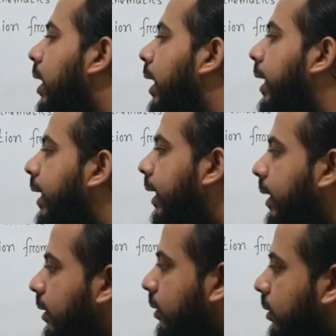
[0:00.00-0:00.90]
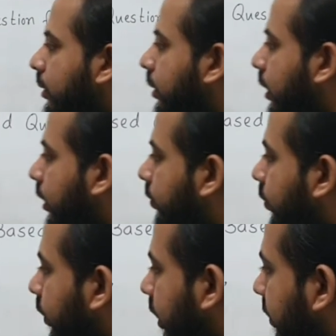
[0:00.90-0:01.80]
Again,
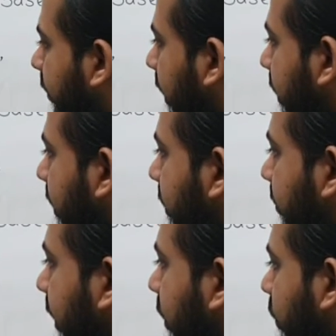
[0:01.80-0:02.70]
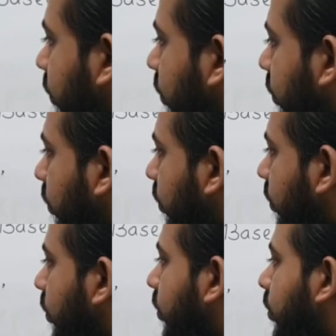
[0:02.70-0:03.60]
if we divide this by 2,
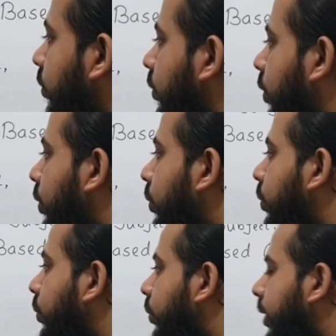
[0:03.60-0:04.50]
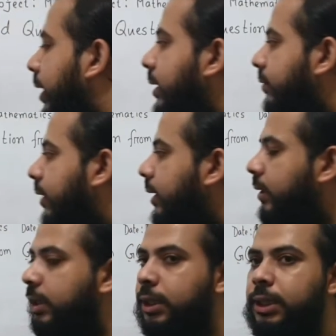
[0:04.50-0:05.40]
we can
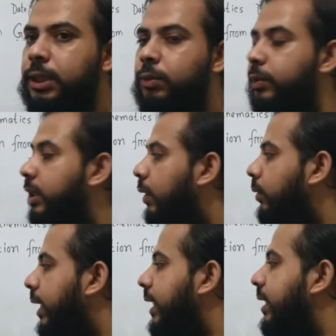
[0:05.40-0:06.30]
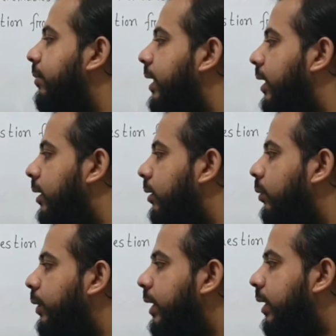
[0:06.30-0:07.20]
divide without any remainder.
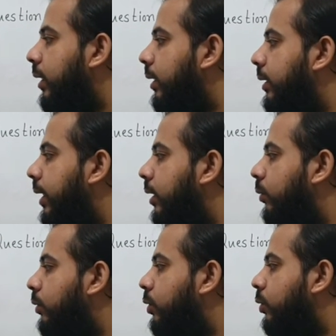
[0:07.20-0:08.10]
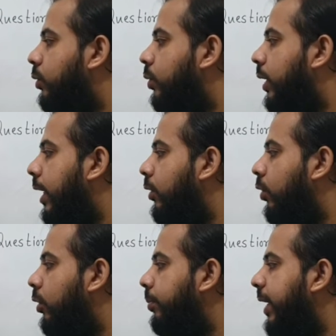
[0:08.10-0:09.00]
There
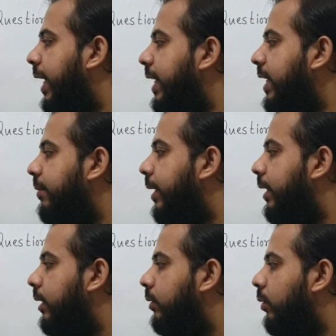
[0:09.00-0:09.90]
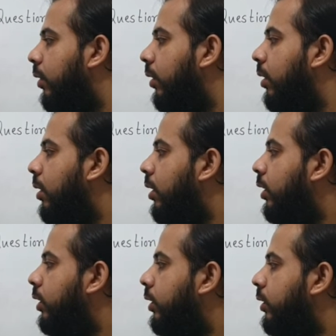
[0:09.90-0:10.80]
cannot be any remainder.
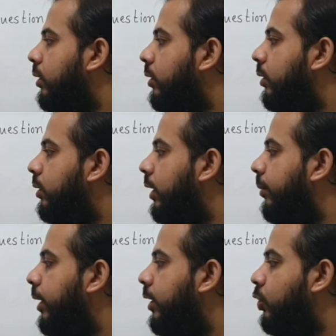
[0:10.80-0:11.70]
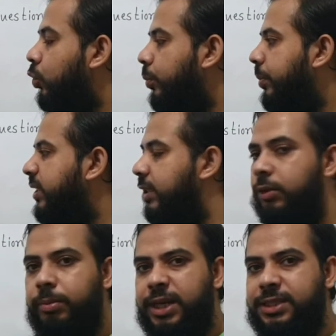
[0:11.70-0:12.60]
The remainder should be
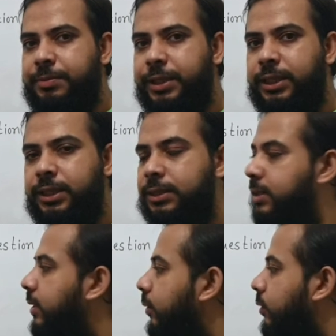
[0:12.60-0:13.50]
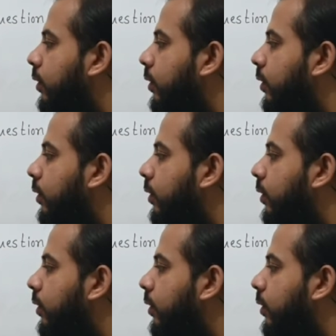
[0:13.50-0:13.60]
0, must be 0.